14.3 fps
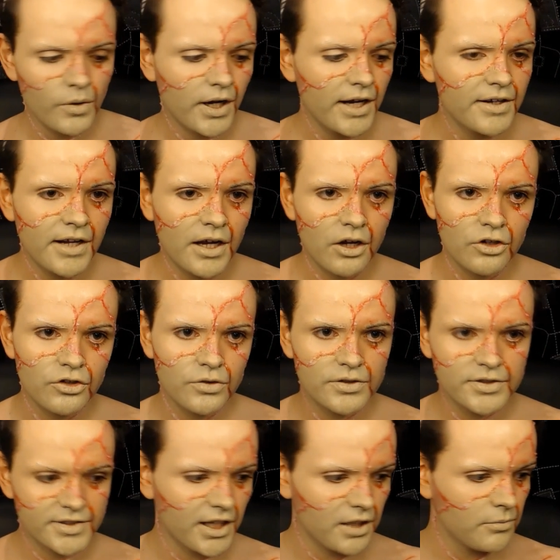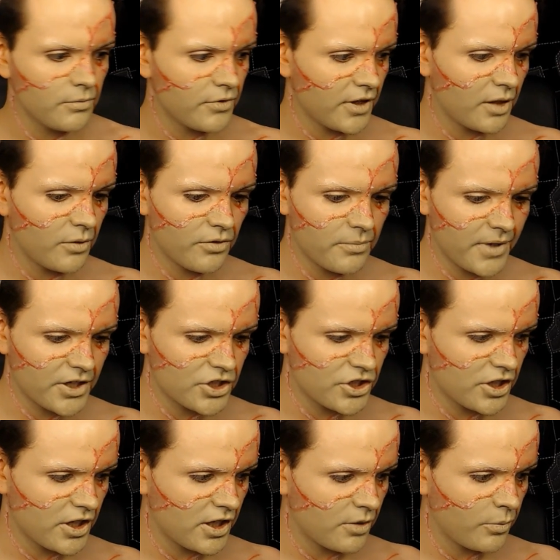Okay, and now I'm going to do the same thing with the
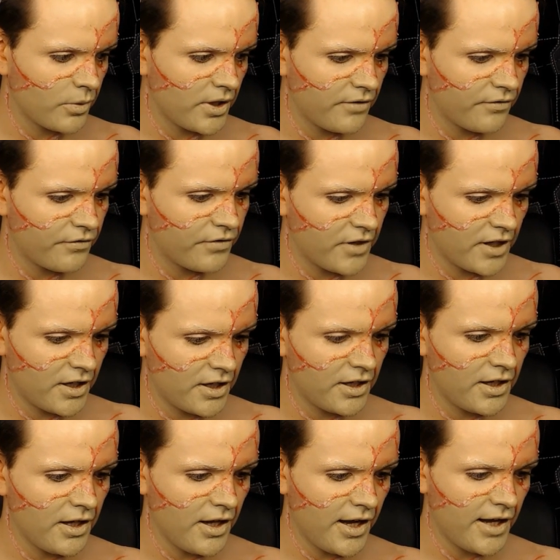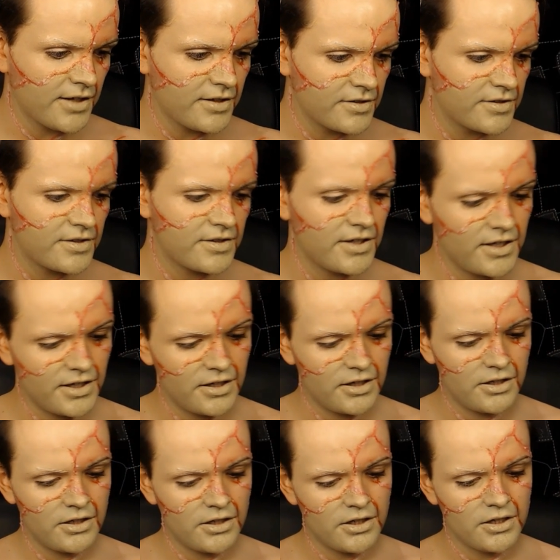mixture with the
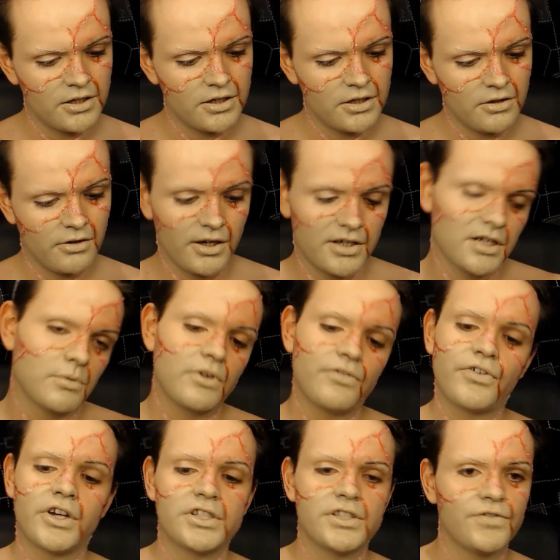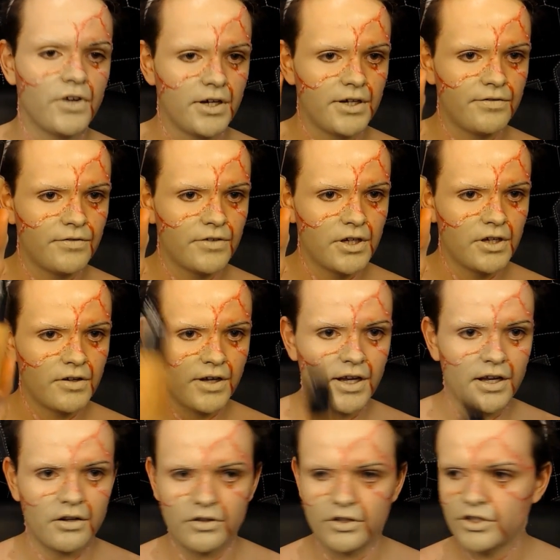NC or in W35.
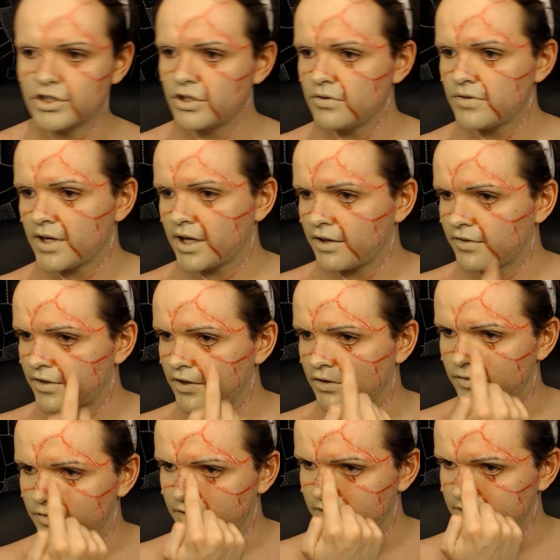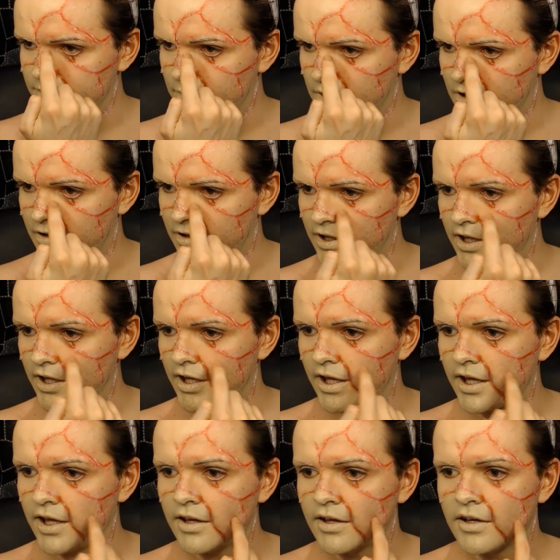Okay, and I'm going to do that, I think, on this part
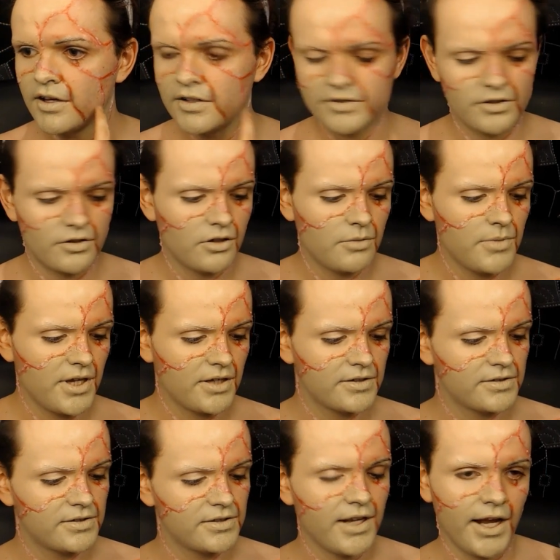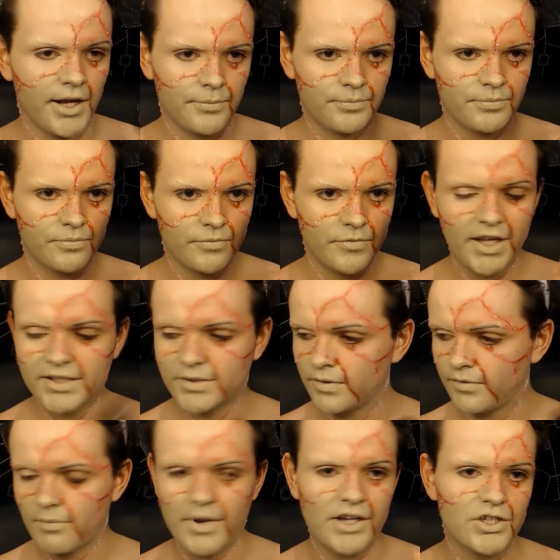here. So I'm going to mix, yeah, this
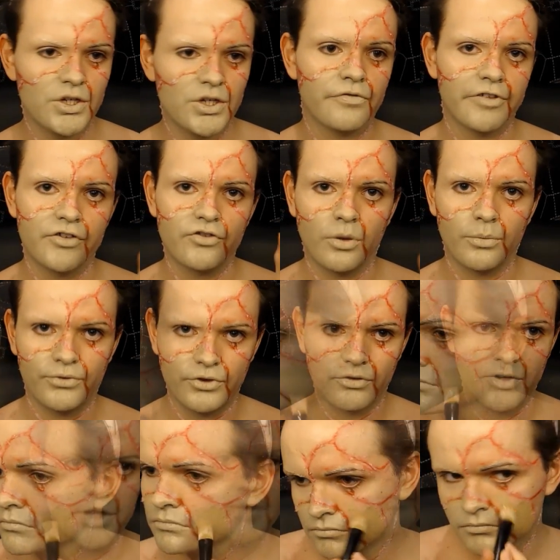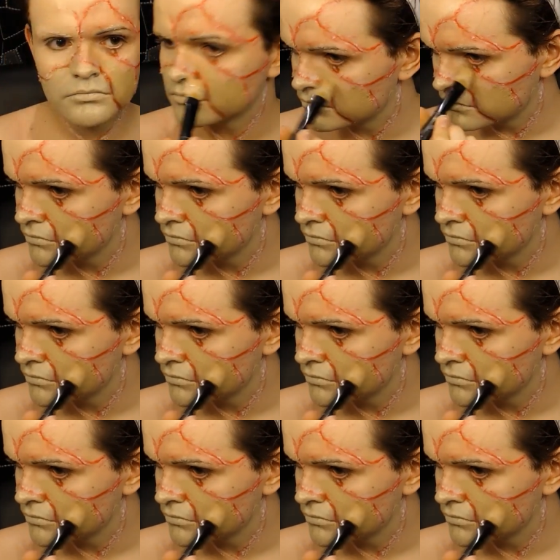with about two to three drops of the green.